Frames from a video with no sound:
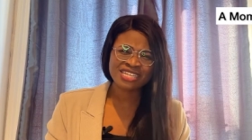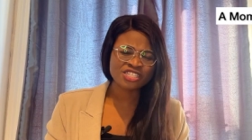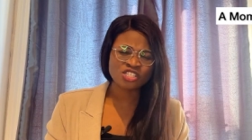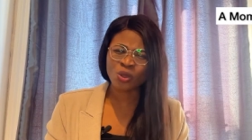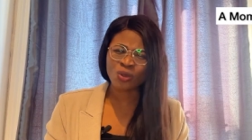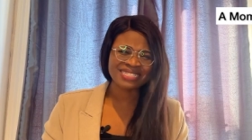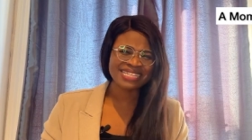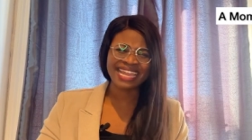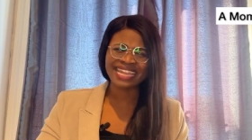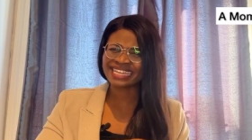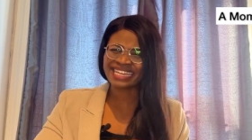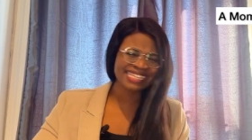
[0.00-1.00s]
in tongues,
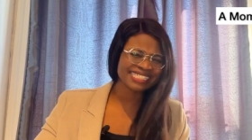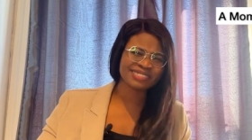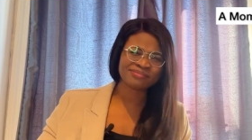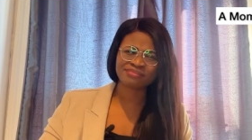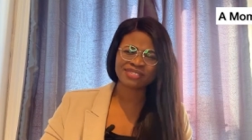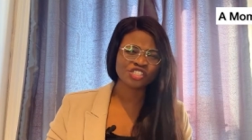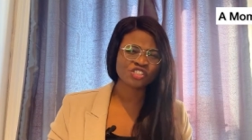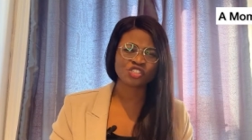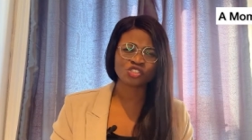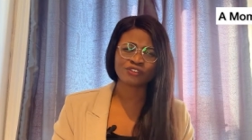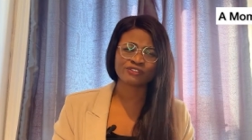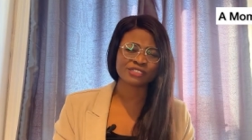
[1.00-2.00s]
engage the
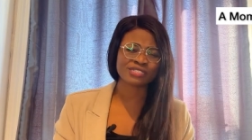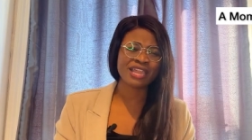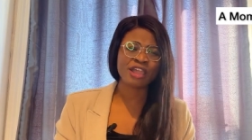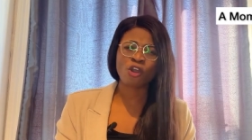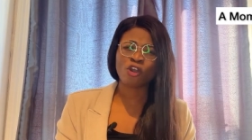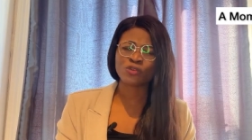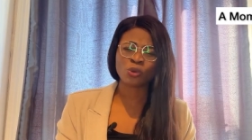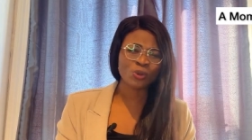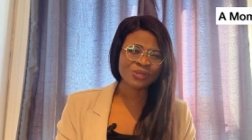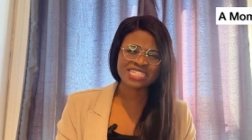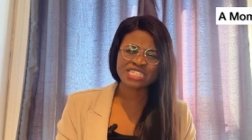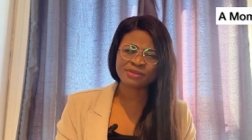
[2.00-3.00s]
mystery of, of the
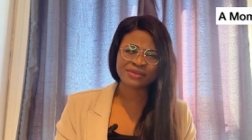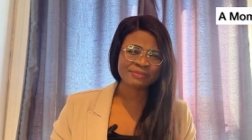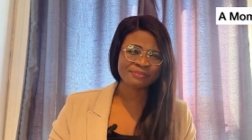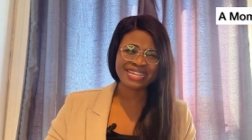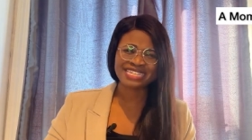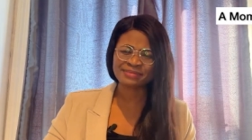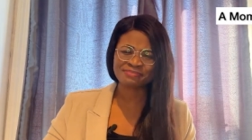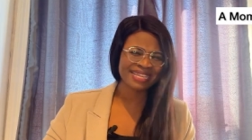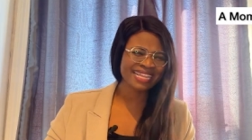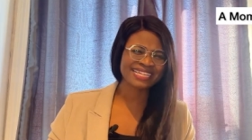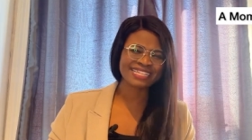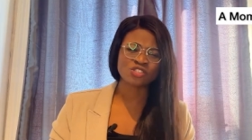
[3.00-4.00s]
Holy Spirit by
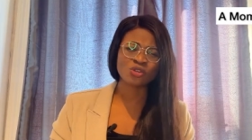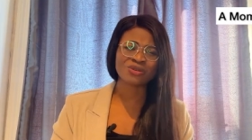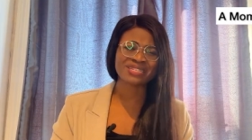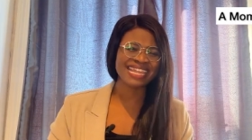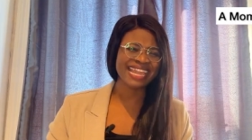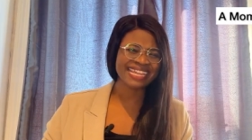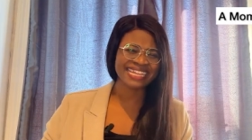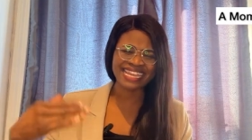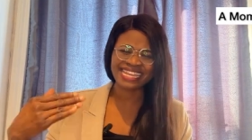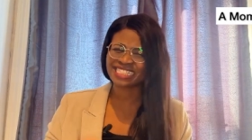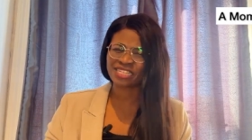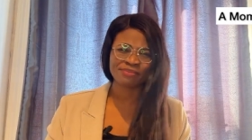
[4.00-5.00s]
speaking in tongues.
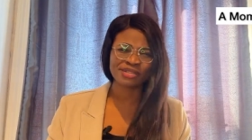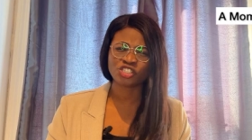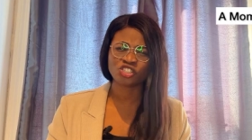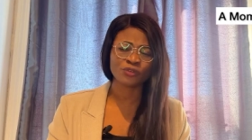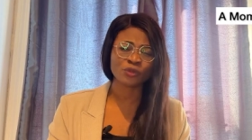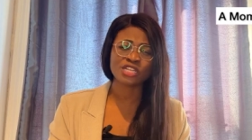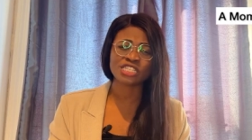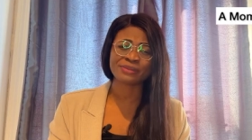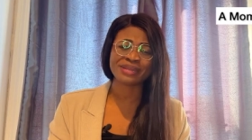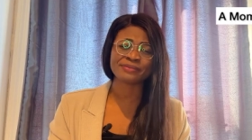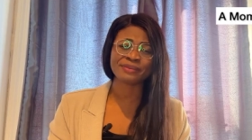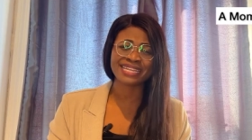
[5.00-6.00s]
Engage the mystery of the Holy
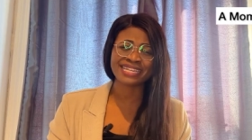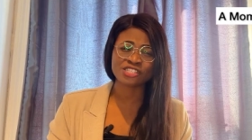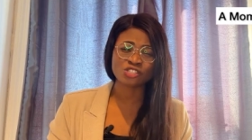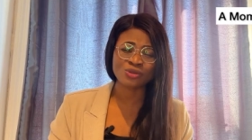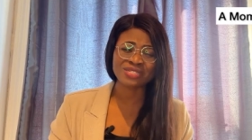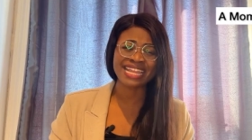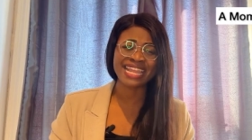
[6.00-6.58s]
Spirit by speaking in tongues.